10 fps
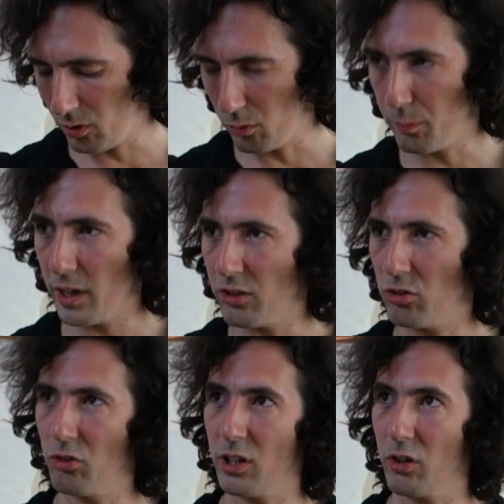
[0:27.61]
Your
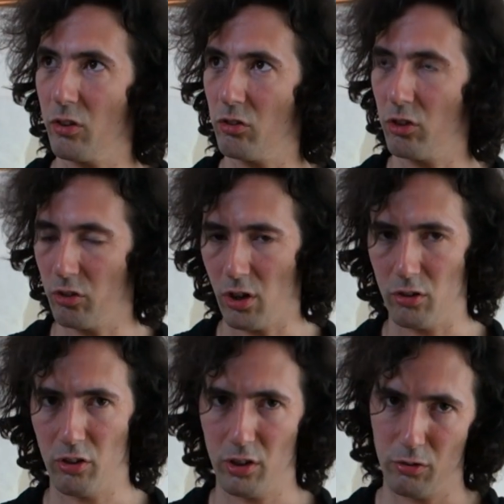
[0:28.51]
bass string on the
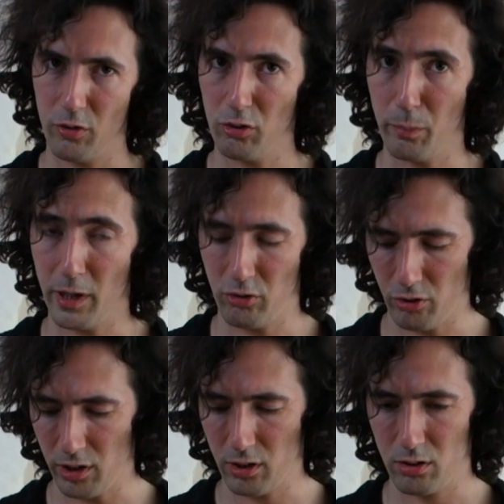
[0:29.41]
sitar, so your first bass
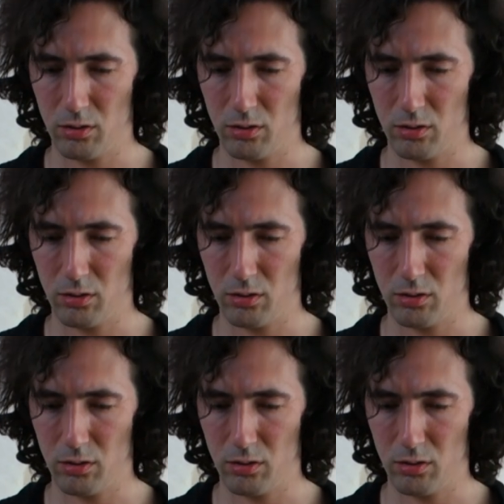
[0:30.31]
string